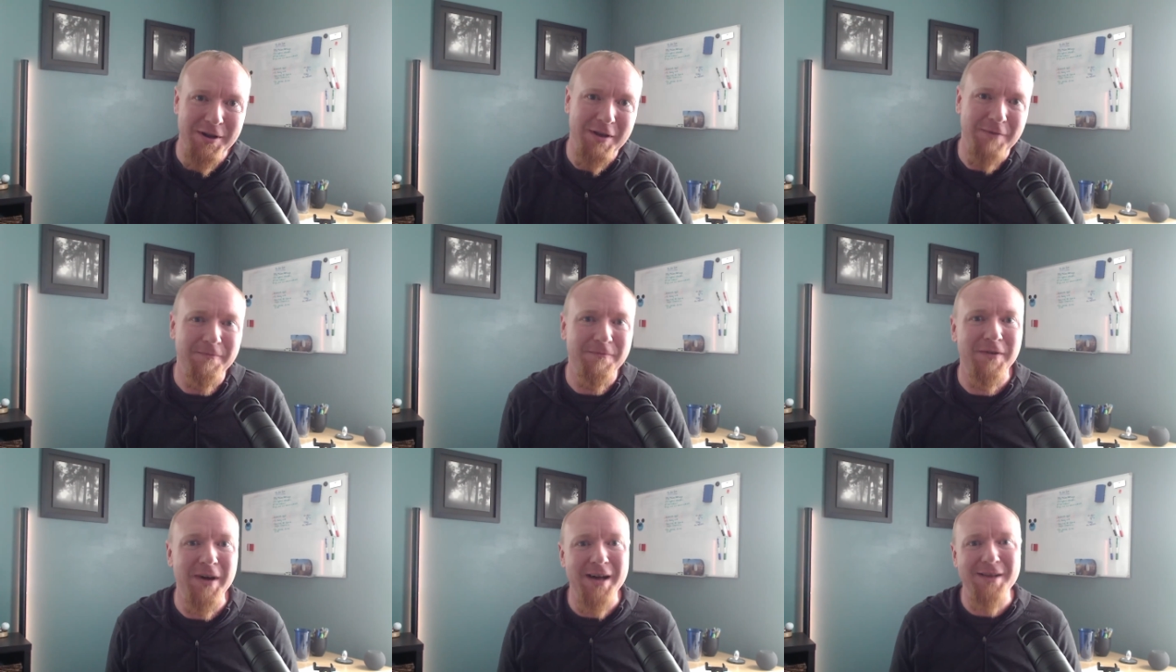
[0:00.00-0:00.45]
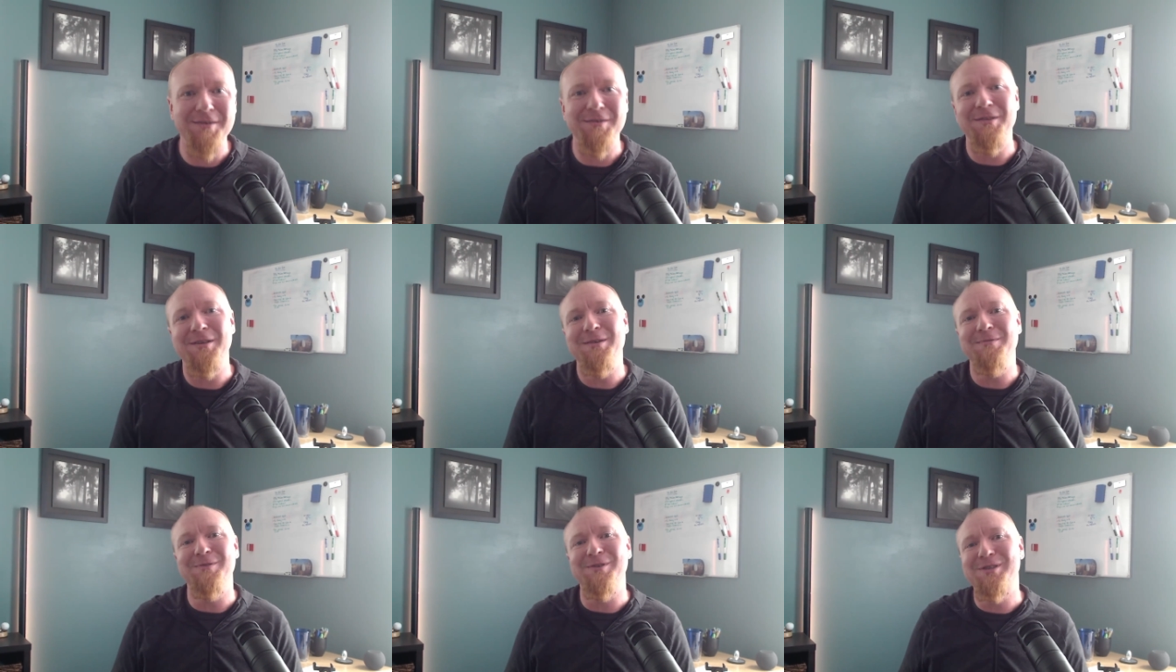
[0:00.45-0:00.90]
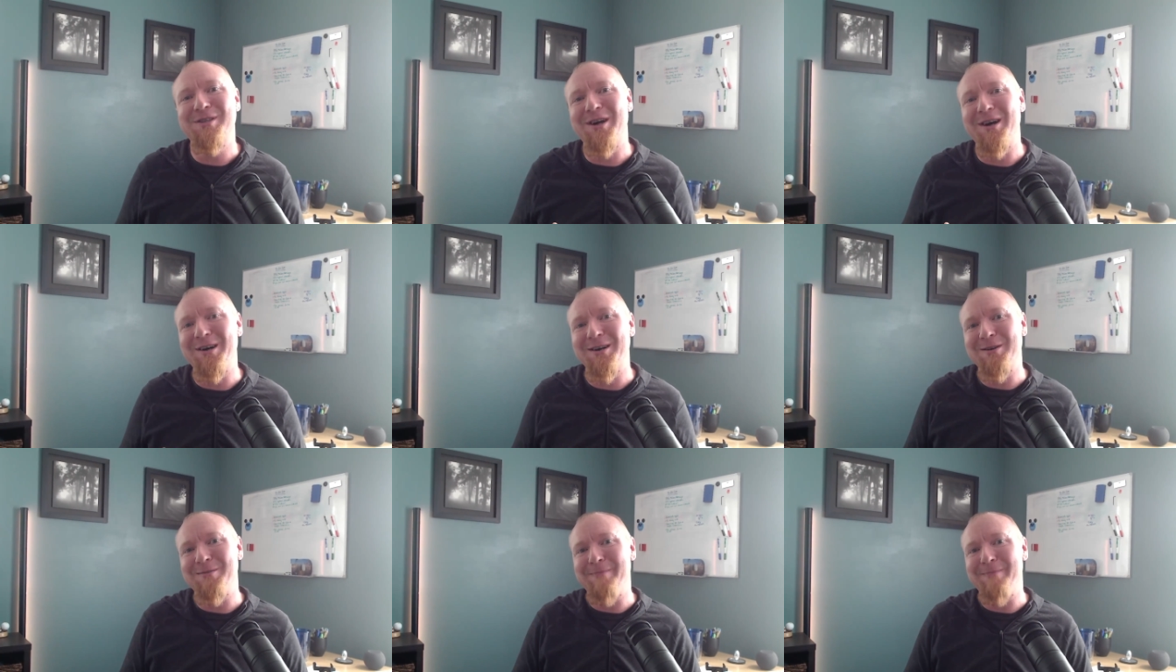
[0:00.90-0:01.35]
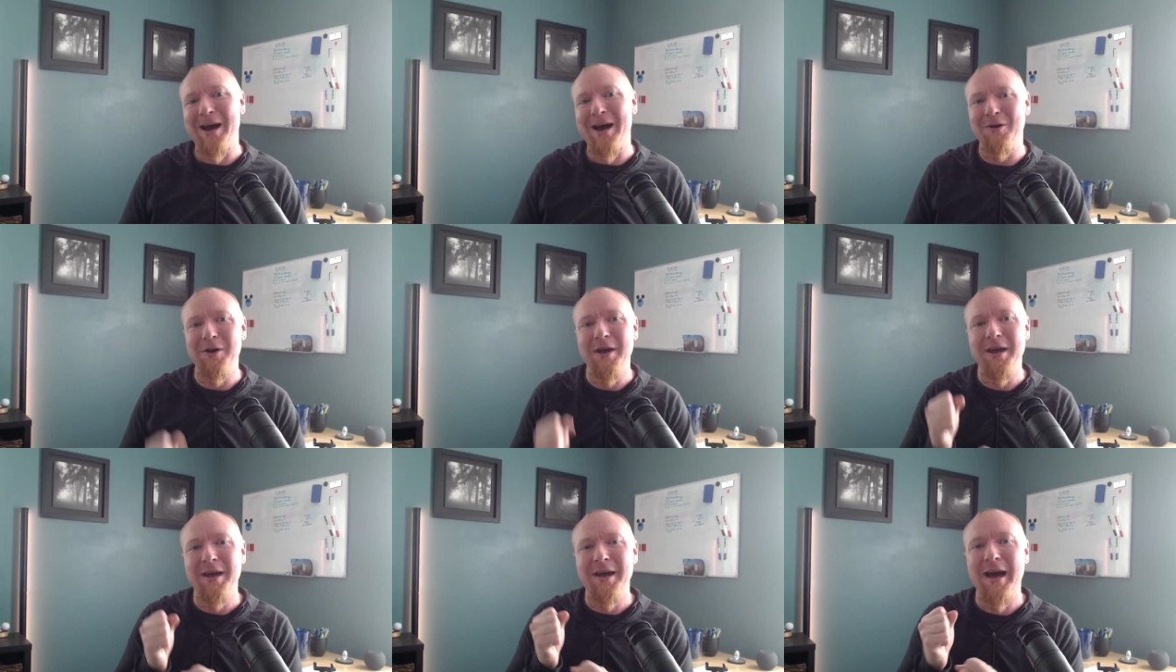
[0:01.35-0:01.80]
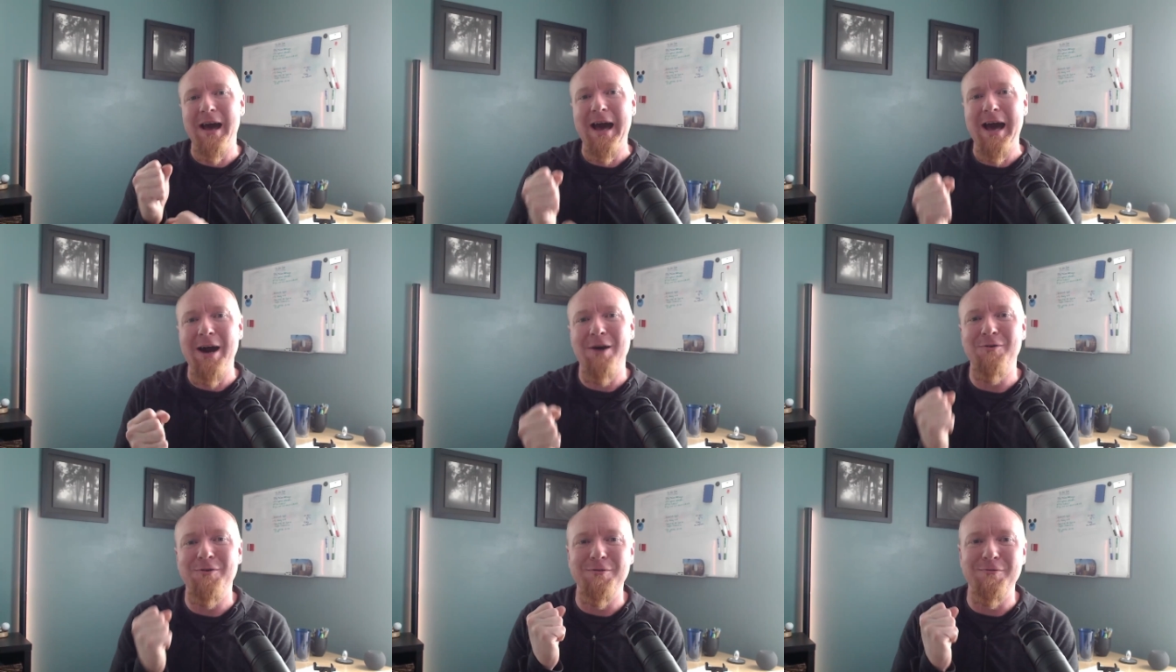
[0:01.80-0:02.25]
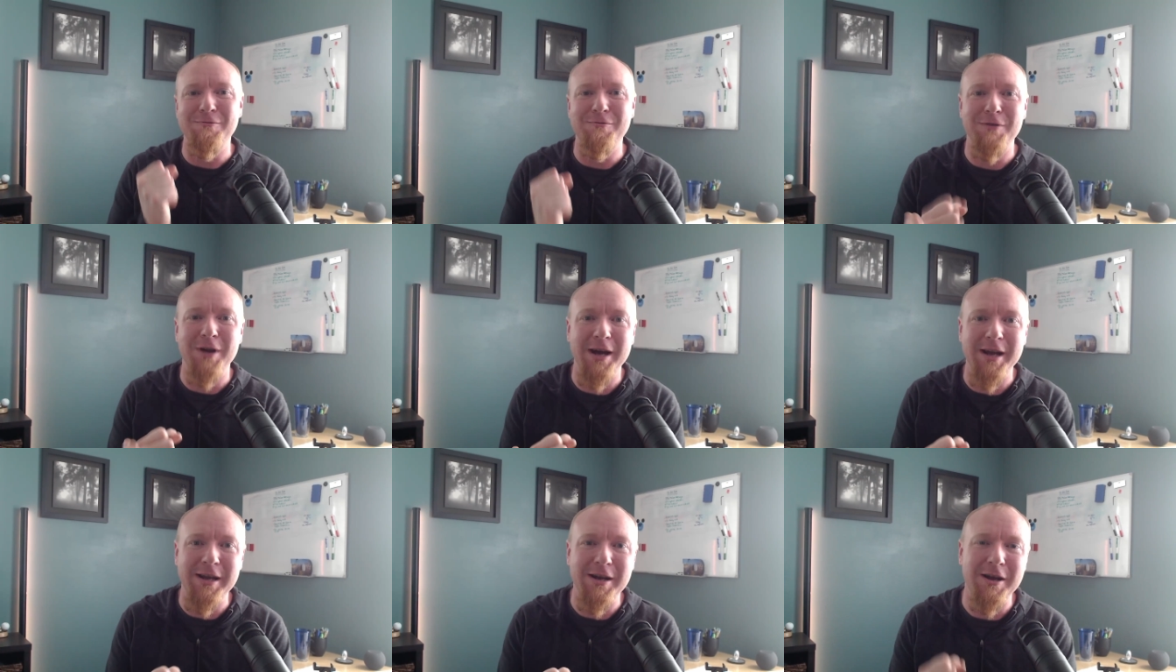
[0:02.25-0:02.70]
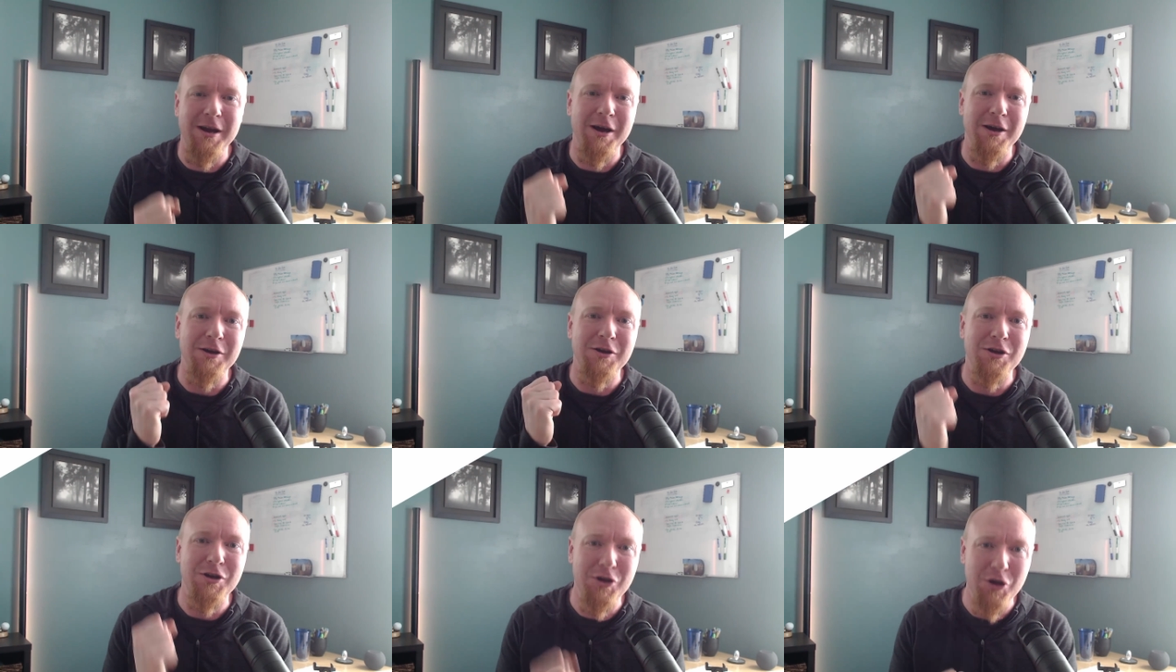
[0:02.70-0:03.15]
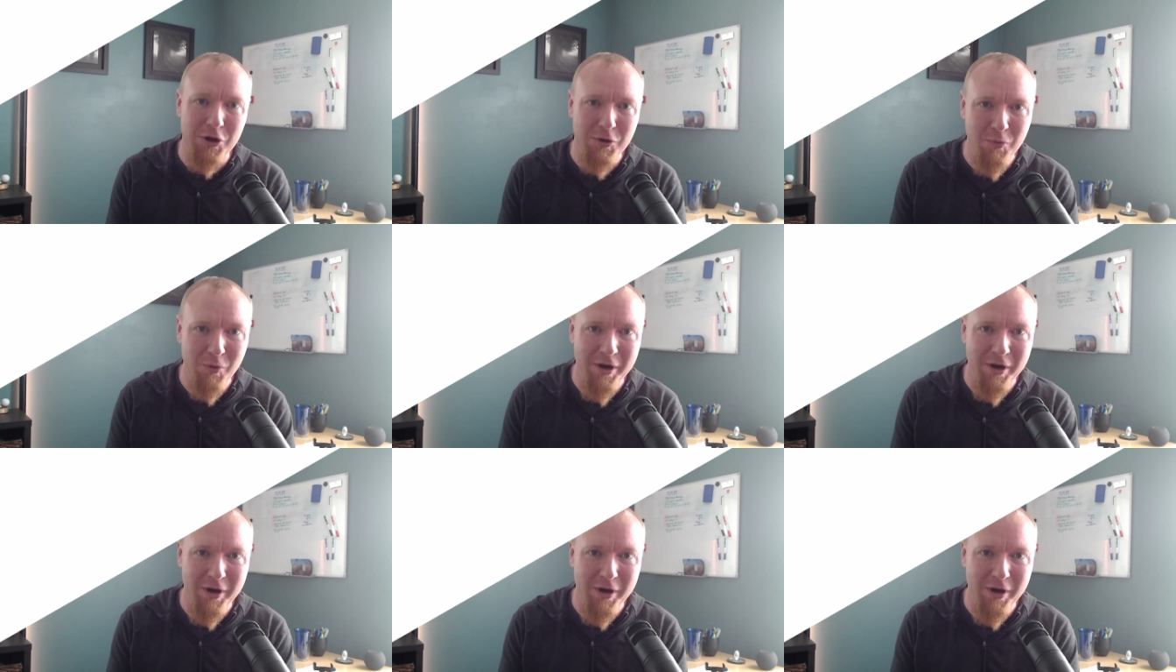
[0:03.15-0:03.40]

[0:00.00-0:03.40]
and finally, we'll talk about how to write a good